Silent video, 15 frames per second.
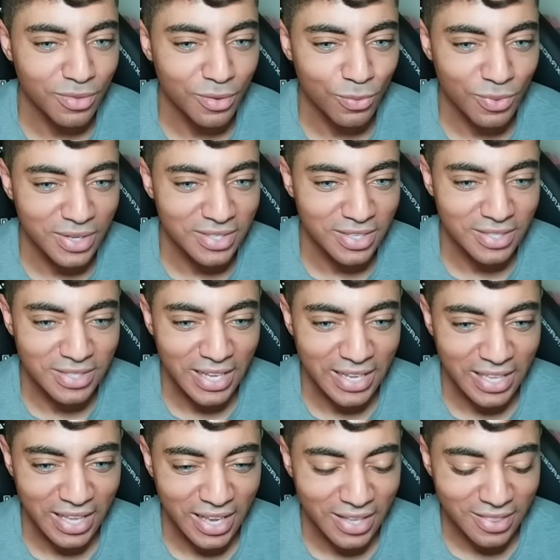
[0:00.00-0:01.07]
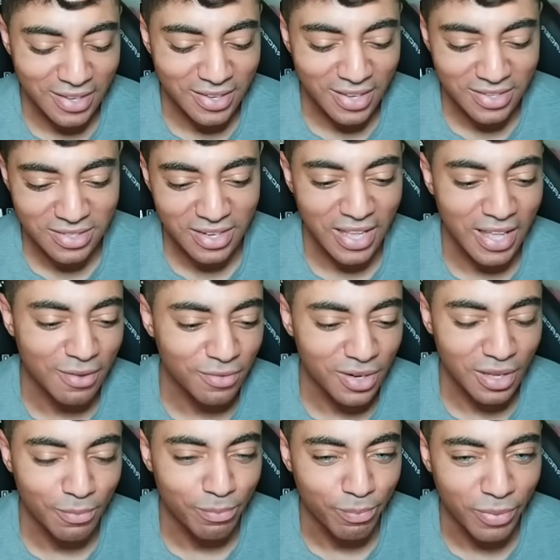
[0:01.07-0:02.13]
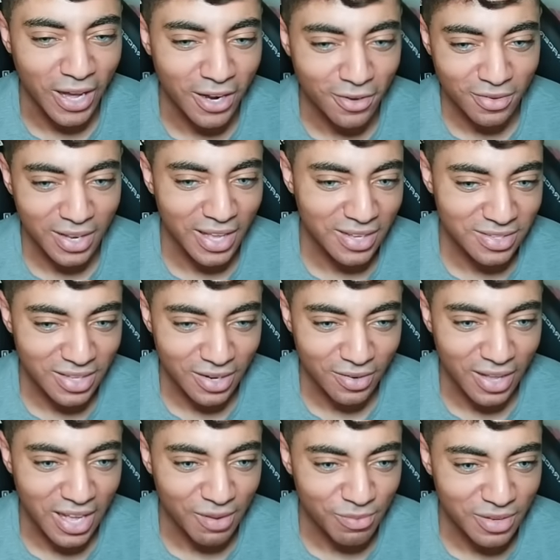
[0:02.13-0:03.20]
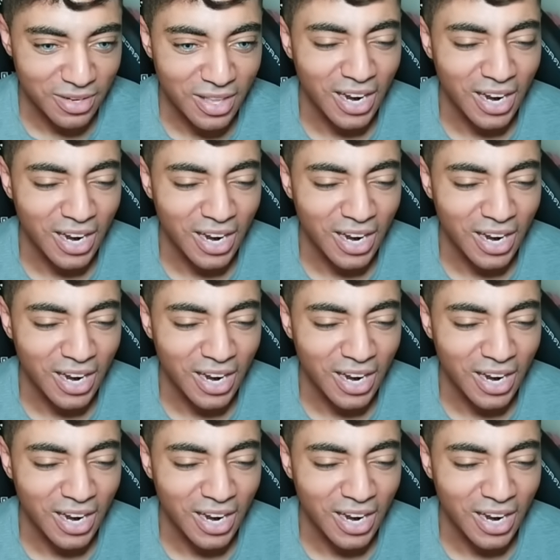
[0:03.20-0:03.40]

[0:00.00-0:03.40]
the recent decade that doesn't have any bottlenecks that'll happen,